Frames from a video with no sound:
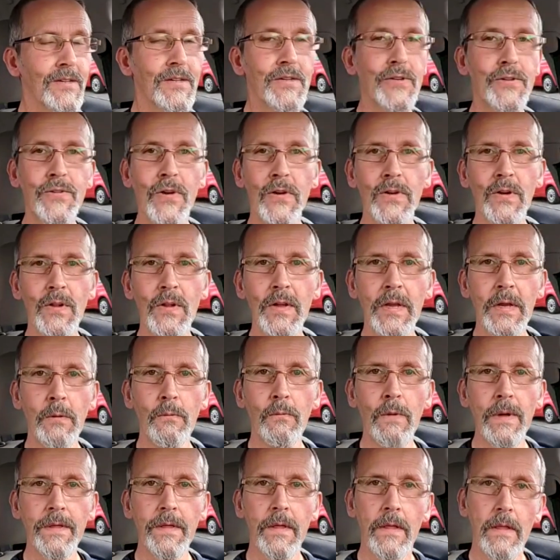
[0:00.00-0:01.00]
struggling
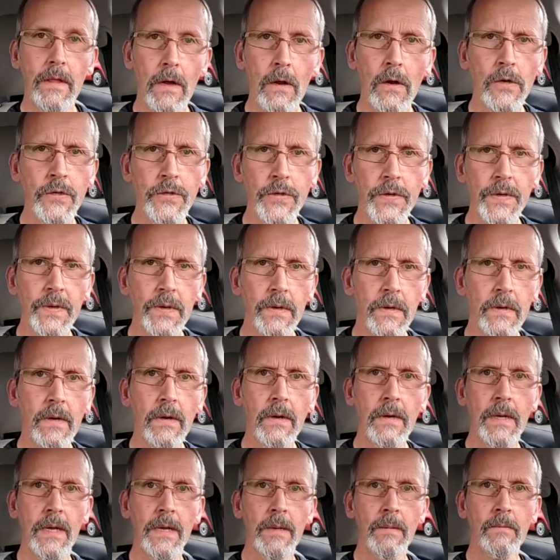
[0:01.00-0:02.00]
with larger,
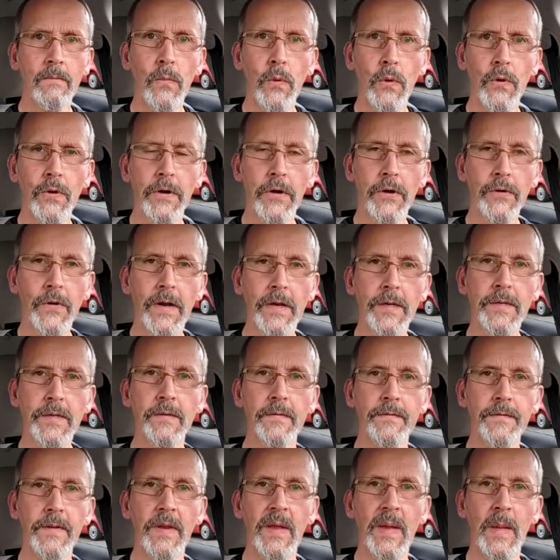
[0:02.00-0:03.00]
uh, more
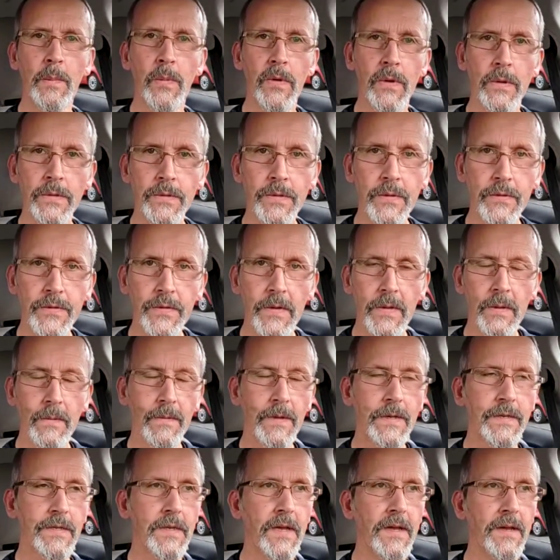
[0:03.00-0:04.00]
aggressive neighbours, shall
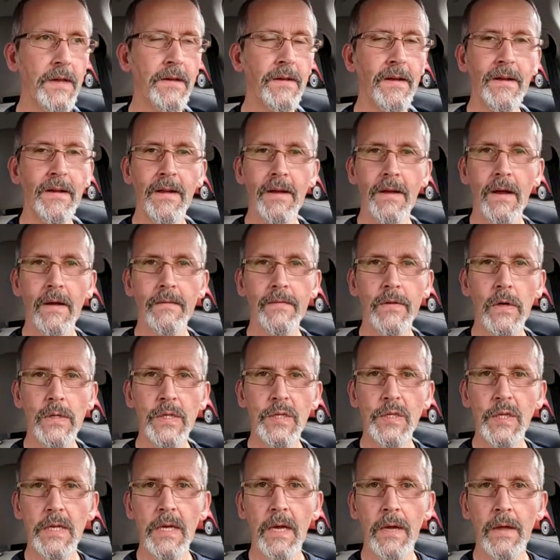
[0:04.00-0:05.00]
we say, have got
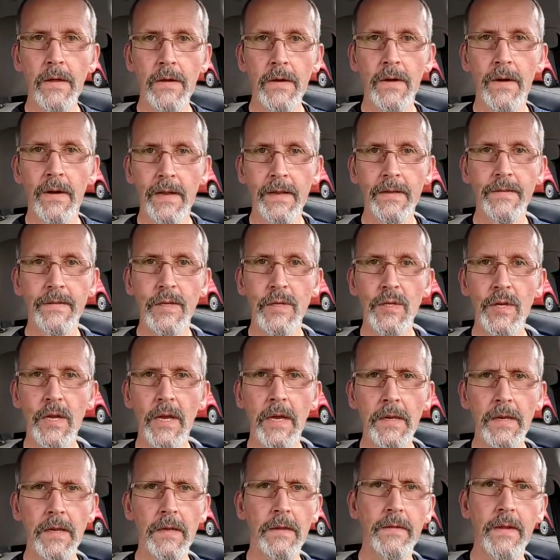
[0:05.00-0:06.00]
together and
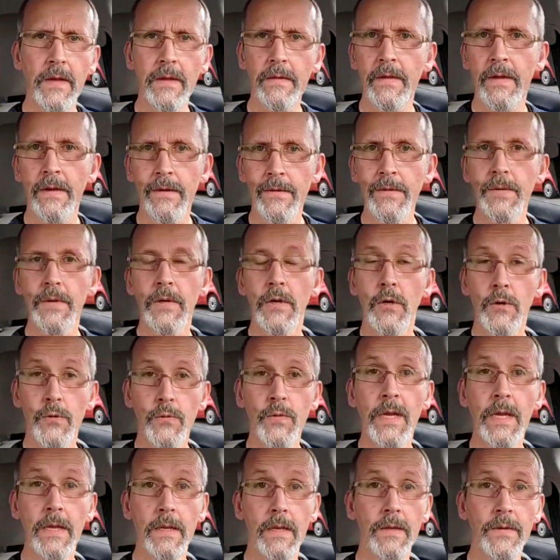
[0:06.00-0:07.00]
decided that they're going to
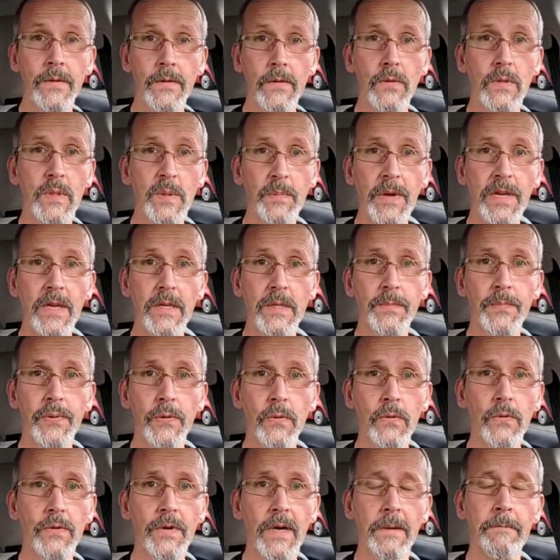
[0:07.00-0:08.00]
create a new space
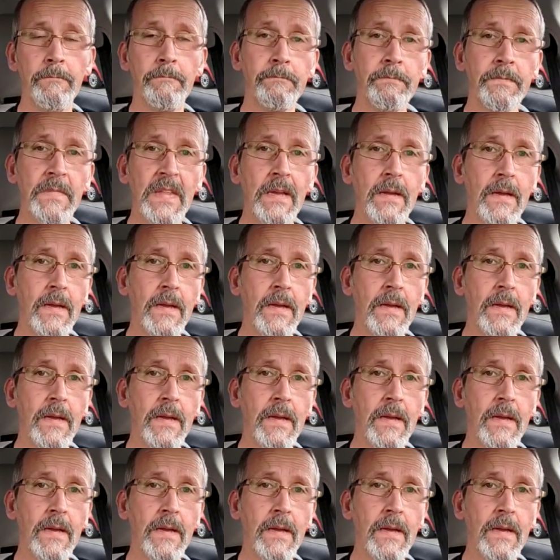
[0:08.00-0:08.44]
programme.